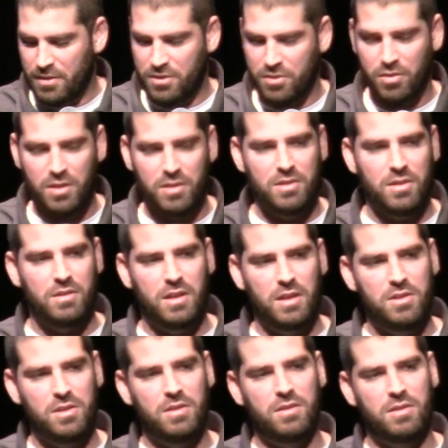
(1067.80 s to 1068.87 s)
So
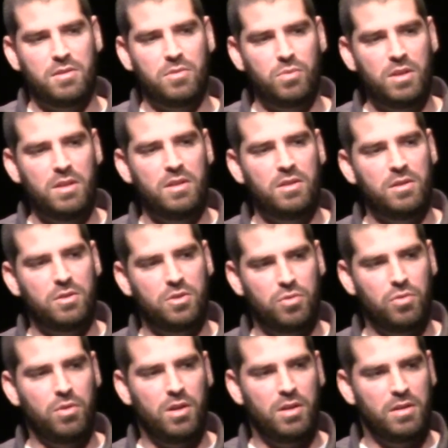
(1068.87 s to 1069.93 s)
consultation is to really,
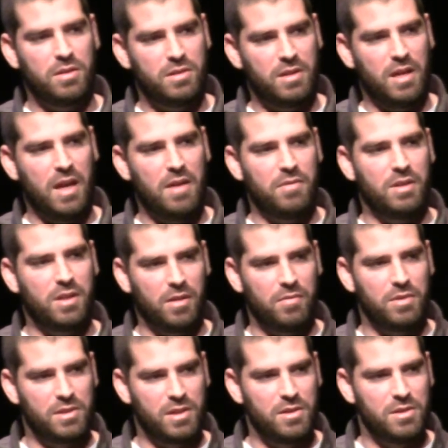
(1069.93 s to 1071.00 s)
shura is to have a
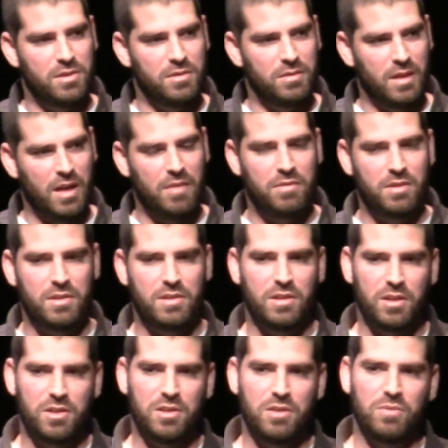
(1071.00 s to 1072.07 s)
conversation, to have a
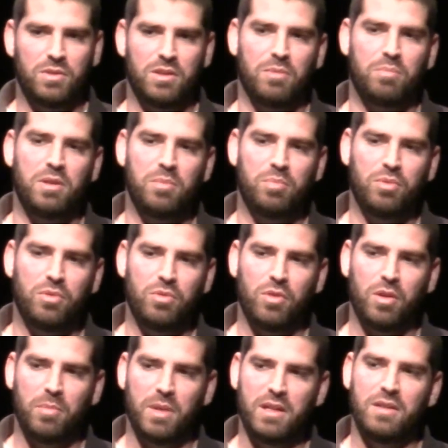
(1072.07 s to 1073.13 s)
discussion with the people
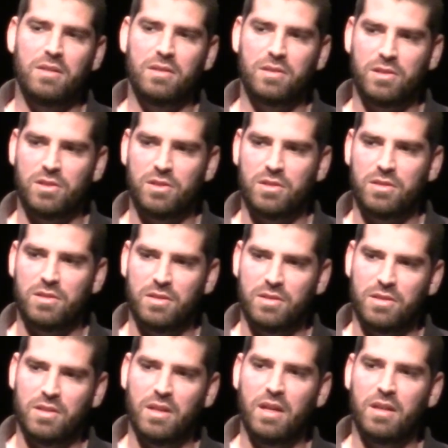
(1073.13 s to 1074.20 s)
who are making decisions, to
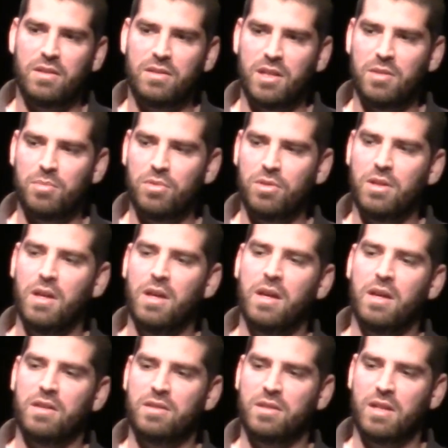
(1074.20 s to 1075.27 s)
sit at a table
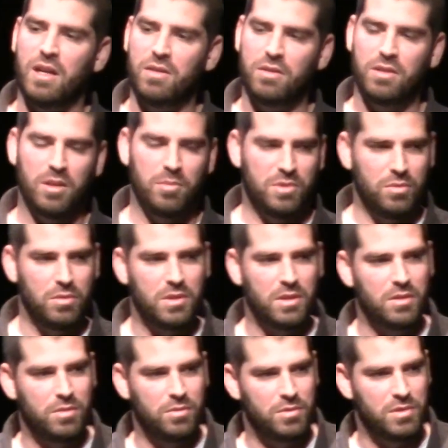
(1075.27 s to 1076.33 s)
and together come to a
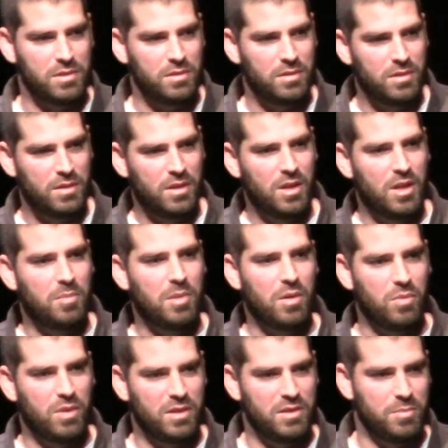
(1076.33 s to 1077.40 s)
conclusion
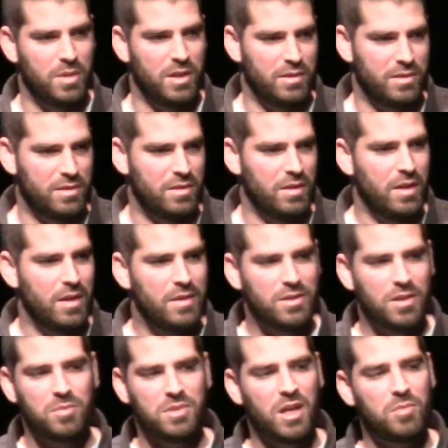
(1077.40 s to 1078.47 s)
about what is best.
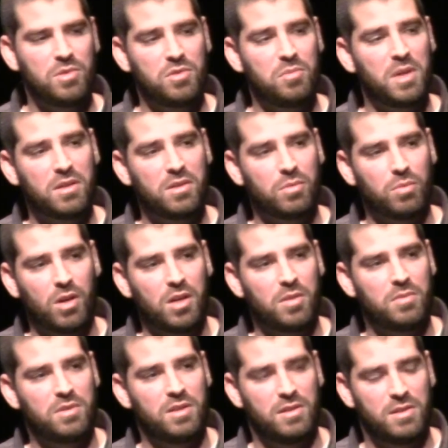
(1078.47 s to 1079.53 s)
Sometimes you make the
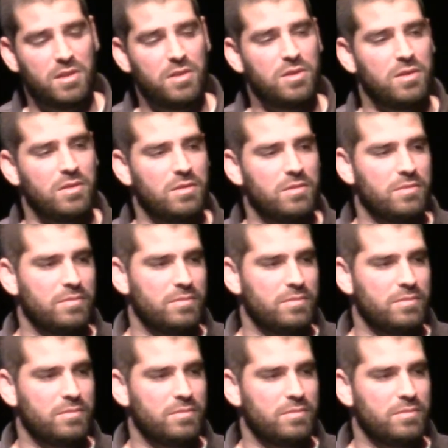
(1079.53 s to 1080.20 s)
wrong decision,